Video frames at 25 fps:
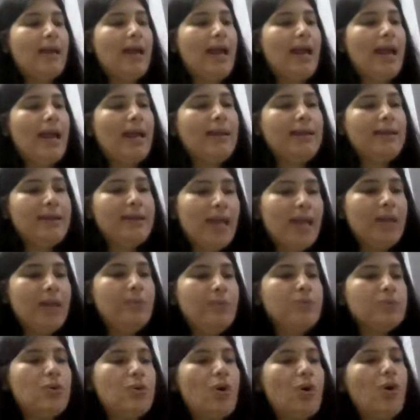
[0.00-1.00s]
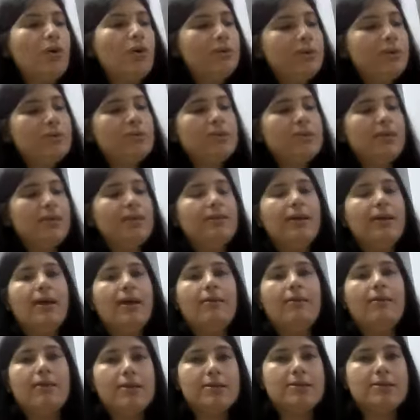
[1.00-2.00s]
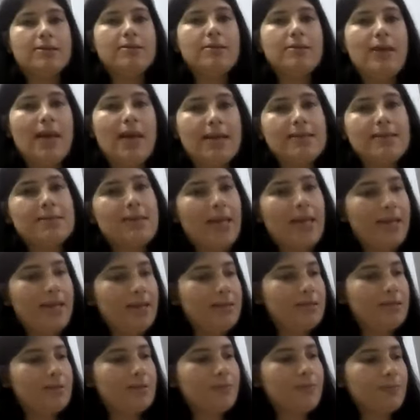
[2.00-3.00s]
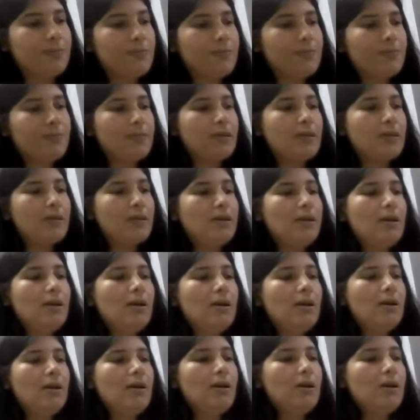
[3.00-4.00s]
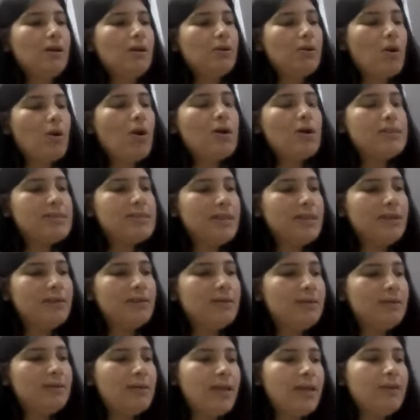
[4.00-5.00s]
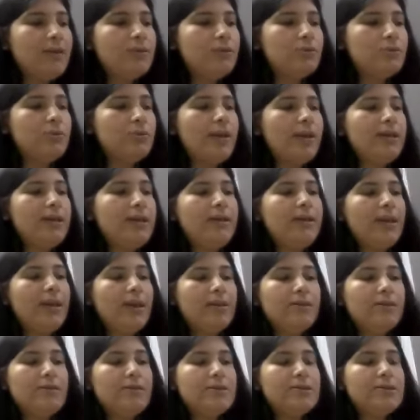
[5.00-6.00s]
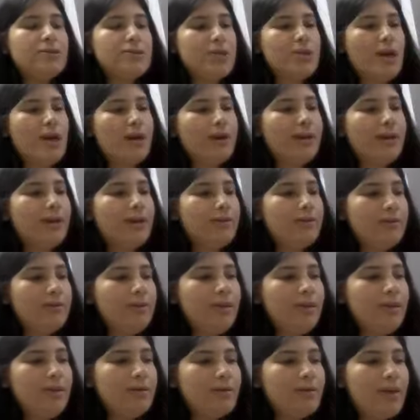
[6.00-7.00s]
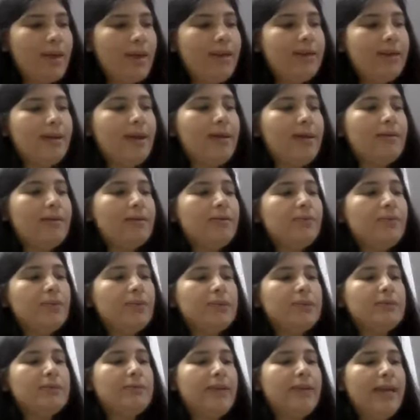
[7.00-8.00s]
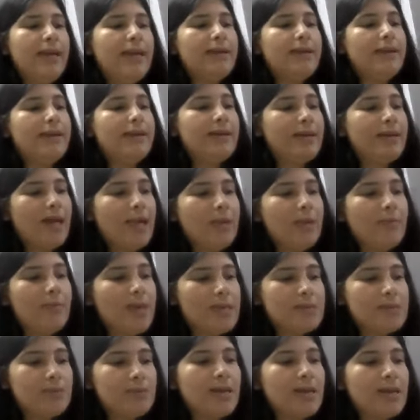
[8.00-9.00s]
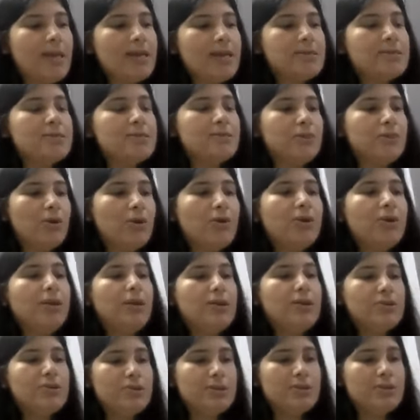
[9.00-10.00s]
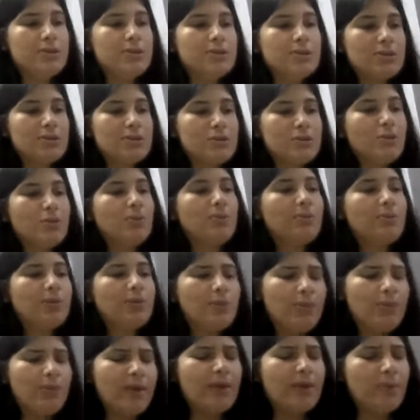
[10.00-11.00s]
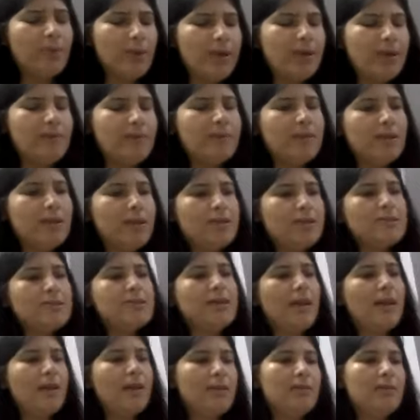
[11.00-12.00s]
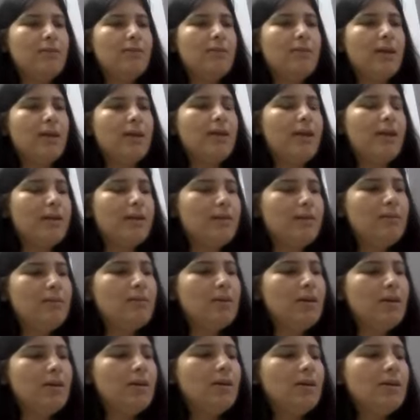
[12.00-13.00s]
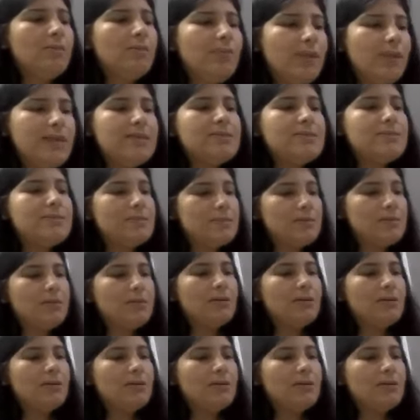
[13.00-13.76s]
and timed on the day they are written and signed. Draw a single line through any erroneous chart entry and write error with the date and time as well as your initials. So wherever there is an error, please